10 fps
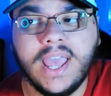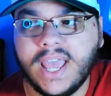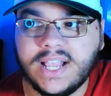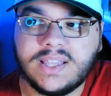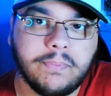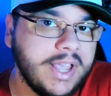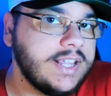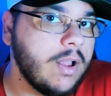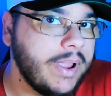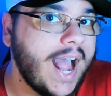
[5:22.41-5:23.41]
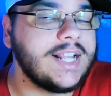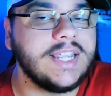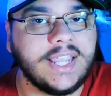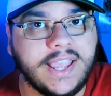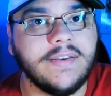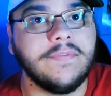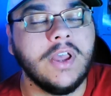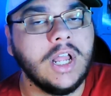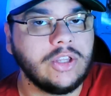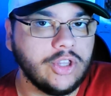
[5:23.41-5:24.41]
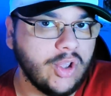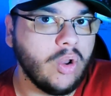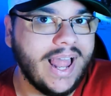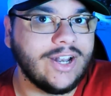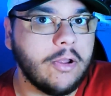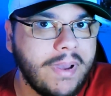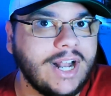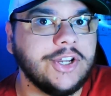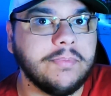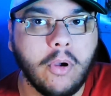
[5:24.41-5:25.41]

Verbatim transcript: is the picks that we had to give to the Orlando Magic.